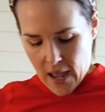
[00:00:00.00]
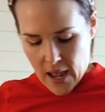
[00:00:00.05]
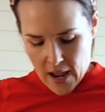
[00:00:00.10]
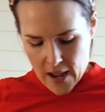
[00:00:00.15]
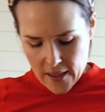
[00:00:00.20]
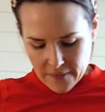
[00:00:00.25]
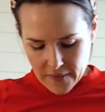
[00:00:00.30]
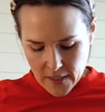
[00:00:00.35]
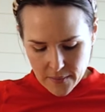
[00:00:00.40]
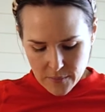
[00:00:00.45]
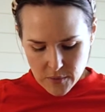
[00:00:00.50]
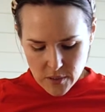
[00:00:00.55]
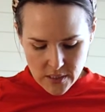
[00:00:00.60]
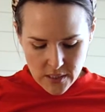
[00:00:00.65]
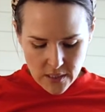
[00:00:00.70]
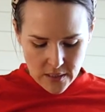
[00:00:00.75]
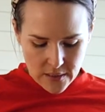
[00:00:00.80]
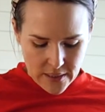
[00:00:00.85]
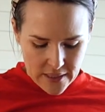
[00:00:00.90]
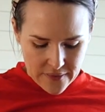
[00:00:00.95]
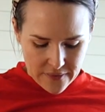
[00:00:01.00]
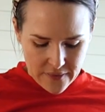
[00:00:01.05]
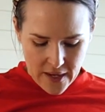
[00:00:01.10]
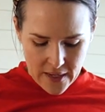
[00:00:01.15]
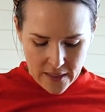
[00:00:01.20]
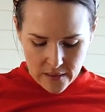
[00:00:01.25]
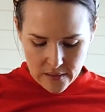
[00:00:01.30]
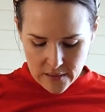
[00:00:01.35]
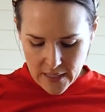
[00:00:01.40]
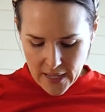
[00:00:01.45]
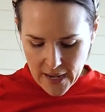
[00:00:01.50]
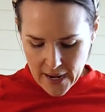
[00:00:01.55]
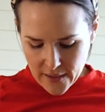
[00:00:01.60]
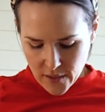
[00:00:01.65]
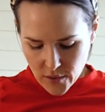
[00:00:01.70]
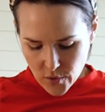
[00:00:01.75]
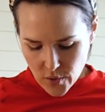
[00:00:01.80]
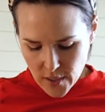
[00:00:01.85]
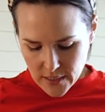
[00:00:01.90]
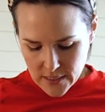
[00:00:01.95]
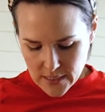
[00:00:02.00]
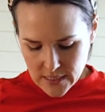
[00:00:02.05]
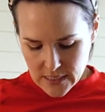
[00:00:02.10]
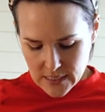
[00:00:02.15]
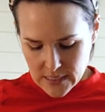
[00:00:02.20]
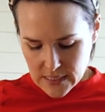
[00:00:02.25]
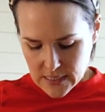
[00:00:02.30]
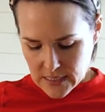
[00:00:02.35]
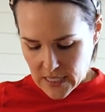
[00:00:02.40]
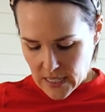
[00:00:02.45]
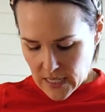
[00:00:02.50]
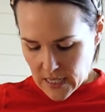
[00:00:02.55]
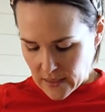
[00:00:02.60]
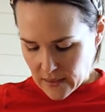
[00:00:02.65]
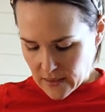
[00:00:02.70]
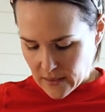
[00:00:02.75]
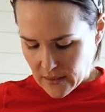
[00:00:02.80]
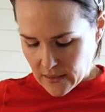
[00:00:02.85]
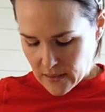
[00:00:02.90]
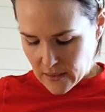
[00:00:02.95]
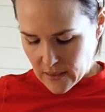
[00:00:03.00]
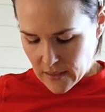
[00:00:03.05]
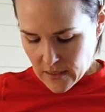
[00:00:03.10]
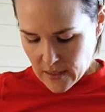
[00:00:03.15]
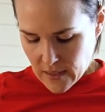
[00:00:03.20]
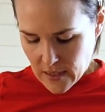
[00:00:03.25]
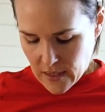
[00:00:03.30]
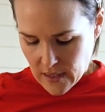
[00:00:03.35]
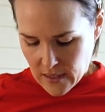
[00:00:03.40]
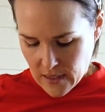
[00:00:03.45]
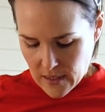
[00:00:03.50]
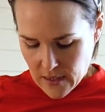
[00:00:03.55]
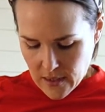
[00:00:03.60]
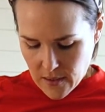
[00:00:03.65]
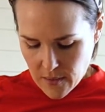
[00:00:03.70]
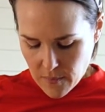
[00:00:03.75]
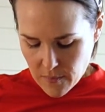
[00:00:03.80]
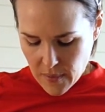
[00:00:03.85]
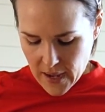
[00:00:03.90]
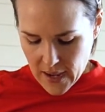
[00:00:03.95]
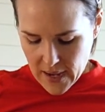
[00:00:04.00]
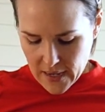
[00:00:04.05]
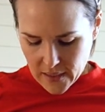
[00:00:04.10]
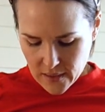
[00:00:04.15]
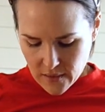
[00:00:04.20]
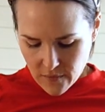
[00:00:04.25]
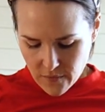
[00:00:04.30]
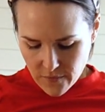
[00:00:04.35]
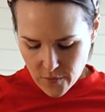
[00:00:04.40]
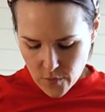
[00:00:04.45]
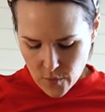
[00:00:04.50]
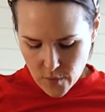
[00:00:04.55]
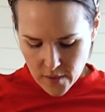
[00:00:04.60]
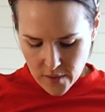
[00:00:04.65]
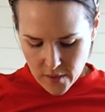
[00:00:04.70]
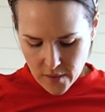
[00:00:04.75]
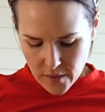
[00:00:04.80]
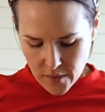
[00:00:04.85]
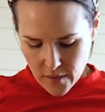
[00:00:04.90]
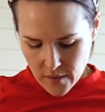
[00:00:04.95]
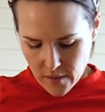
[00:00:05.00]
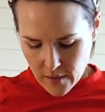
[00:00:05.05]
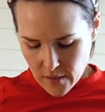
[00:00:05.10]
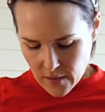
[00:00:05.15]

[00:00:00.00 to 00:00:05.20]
And then I'm just gonna let that glide across the skin, back and forth.